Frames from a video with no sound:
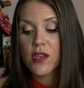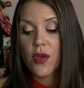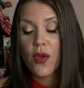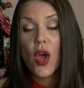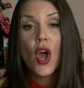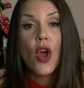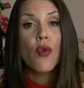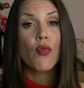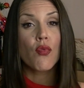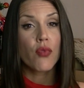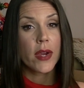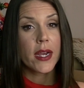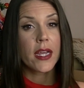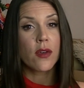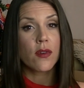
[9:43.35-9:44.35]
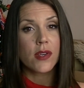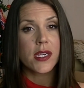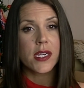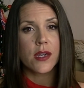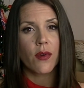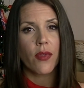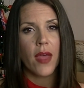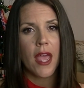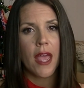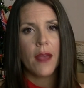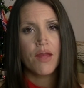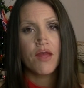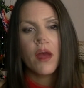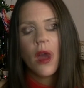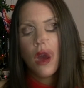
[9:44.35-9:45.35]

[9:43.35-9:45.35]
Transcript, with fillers: So really good deal there.